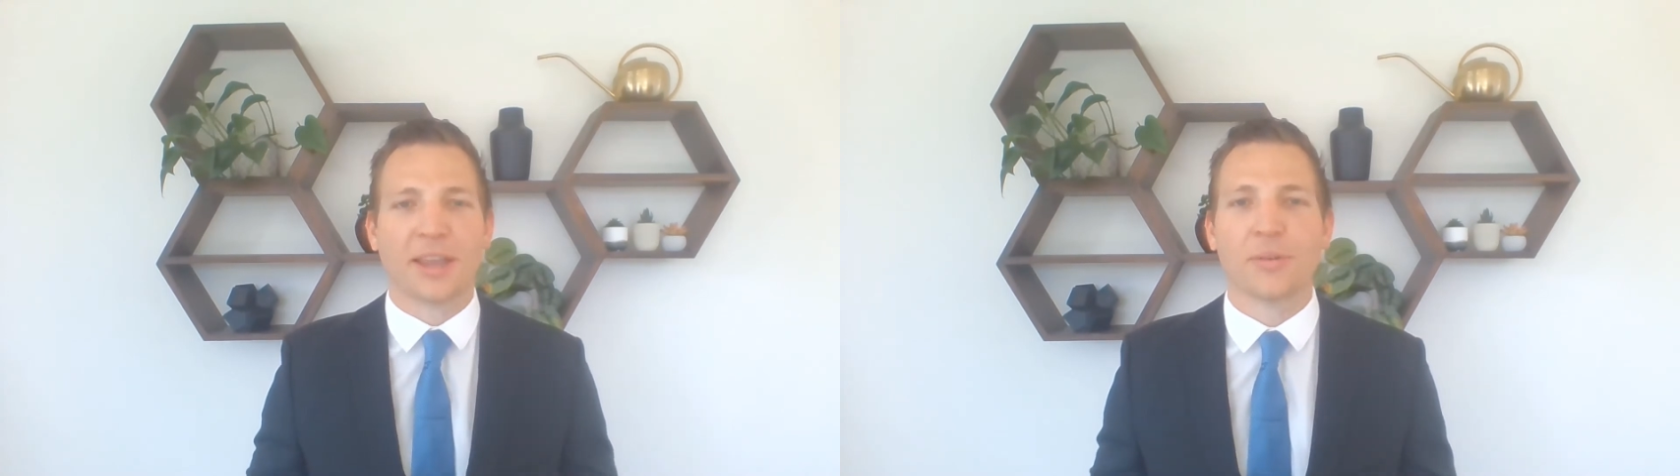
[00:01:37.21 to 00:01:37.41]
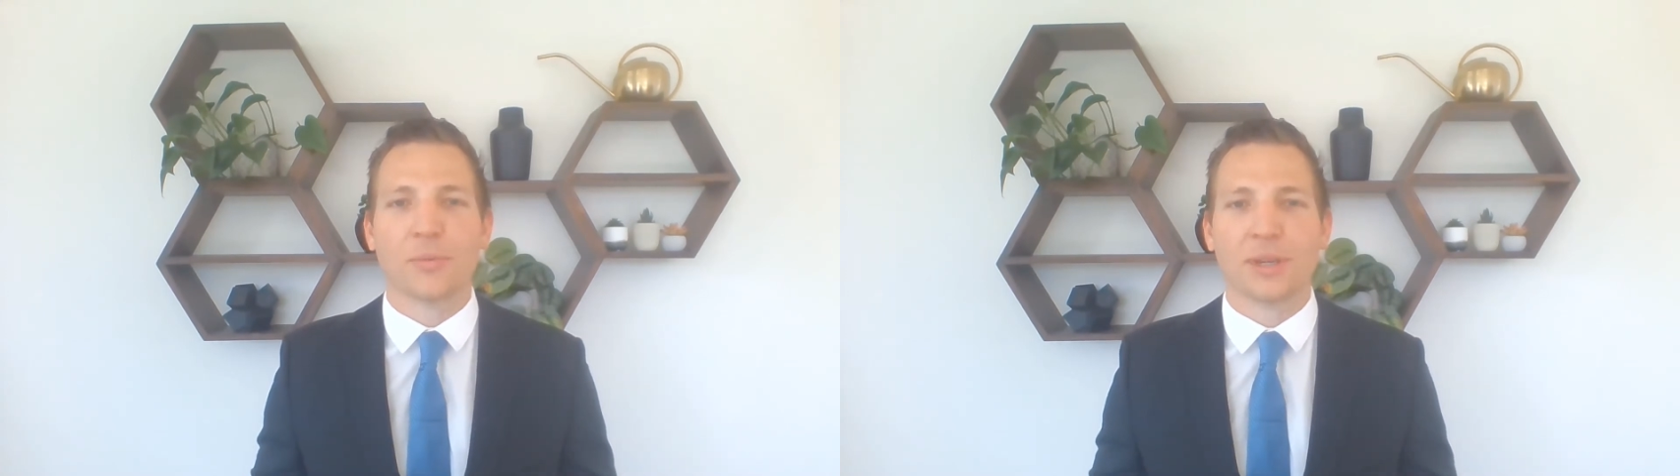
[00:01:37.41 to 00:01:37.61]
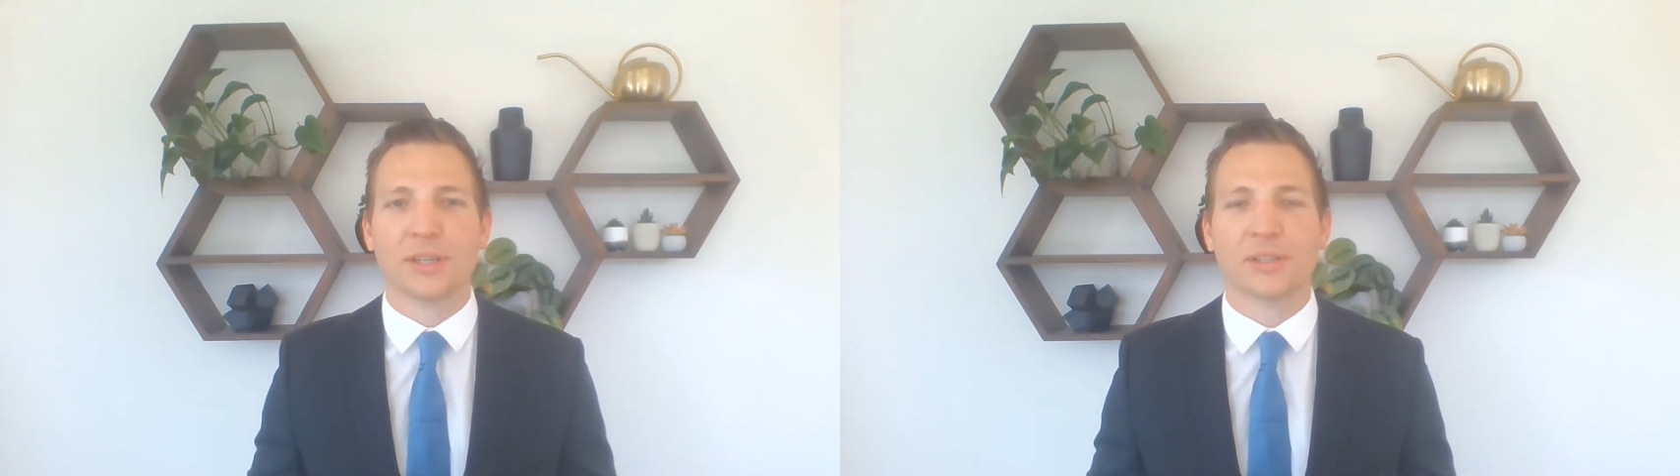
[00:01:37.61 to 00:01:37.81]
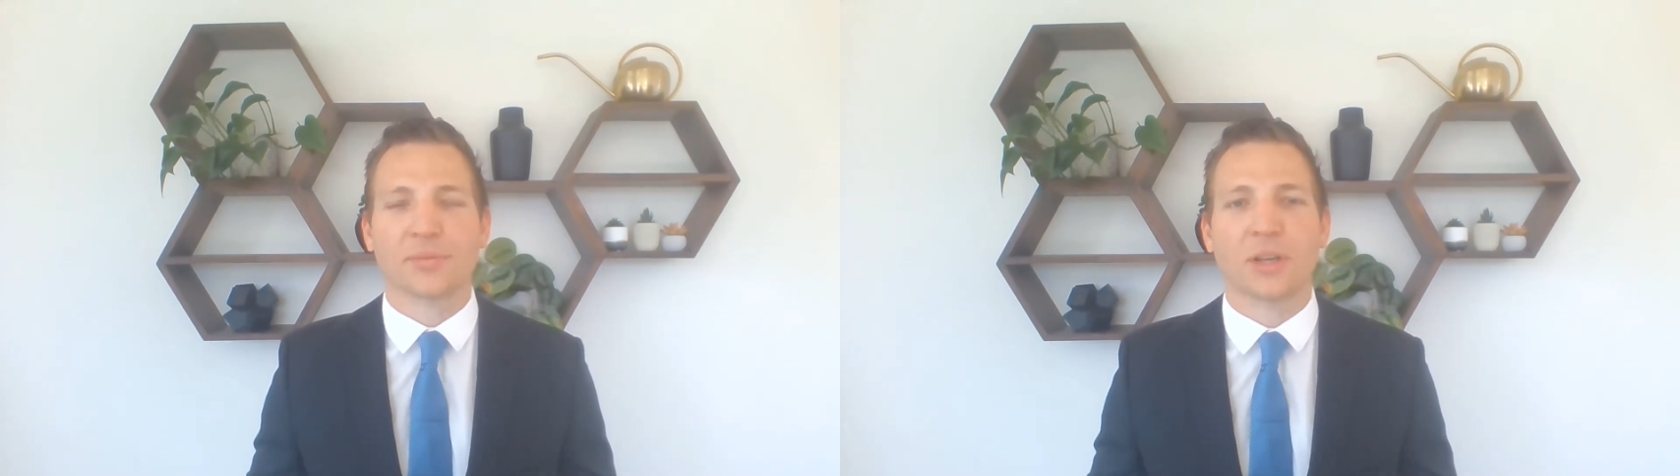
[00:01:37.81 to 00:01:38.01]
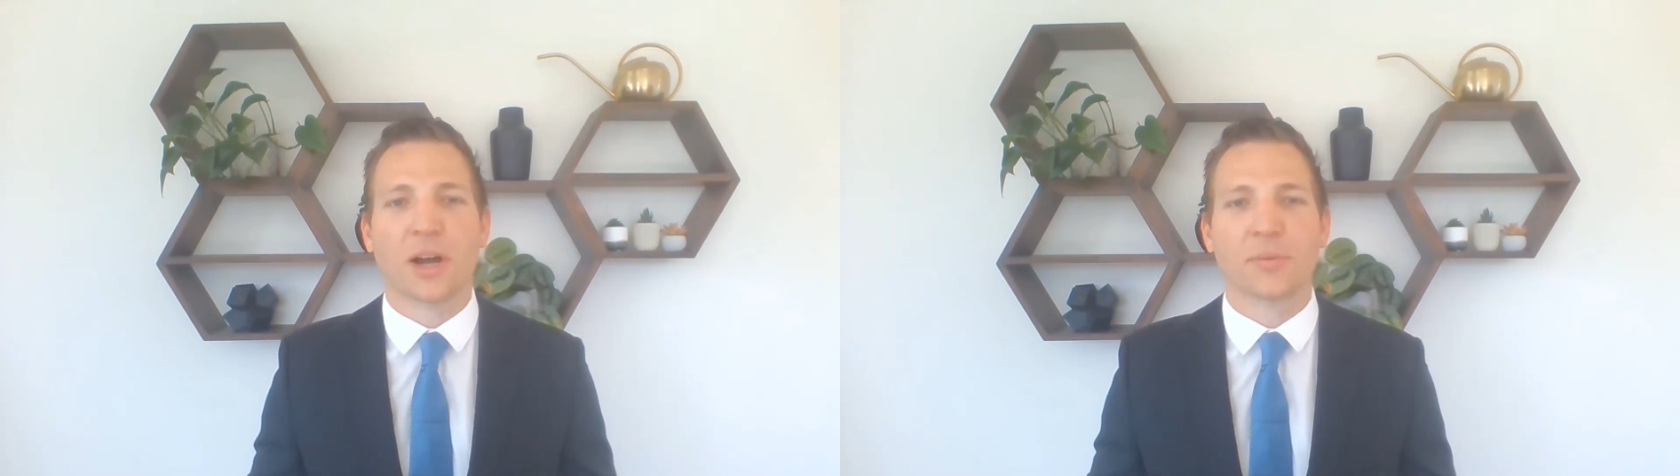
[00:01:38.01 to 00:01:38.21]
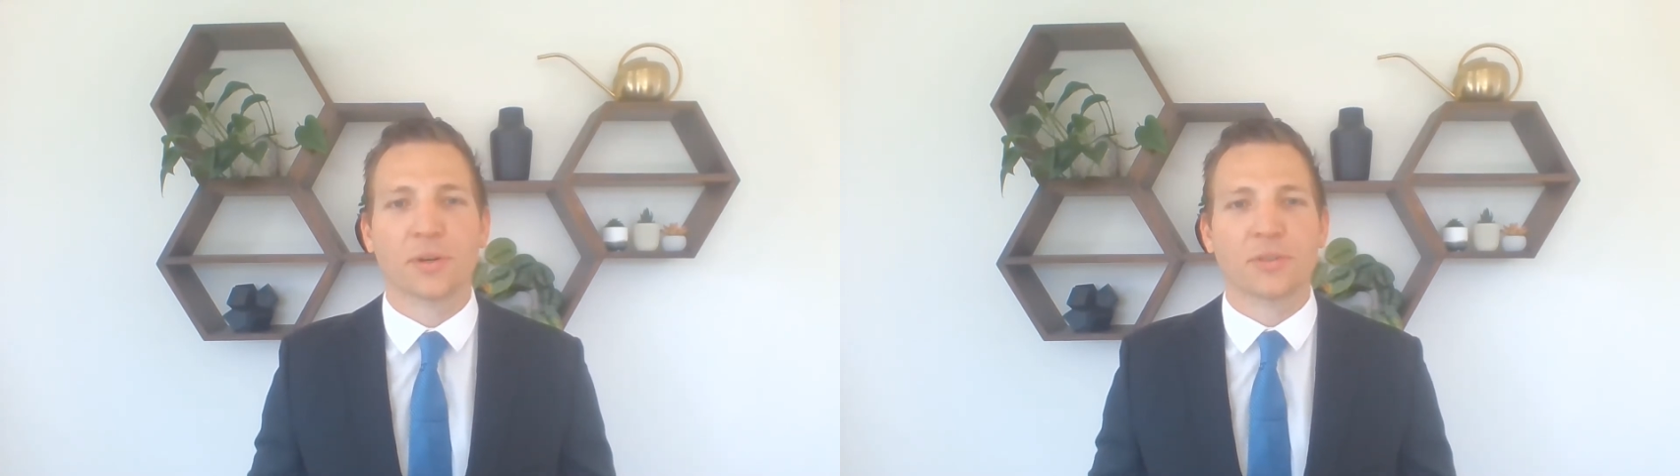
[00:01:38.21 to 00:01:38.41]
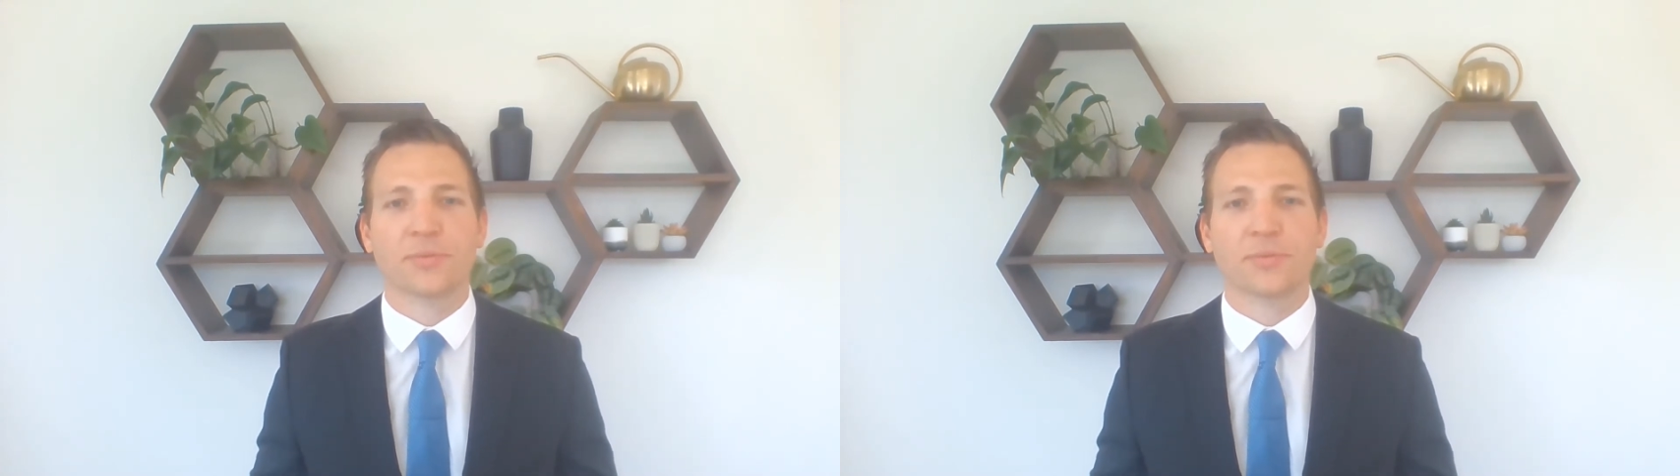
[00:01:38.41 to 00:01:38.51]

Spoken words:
8 weeks of coverage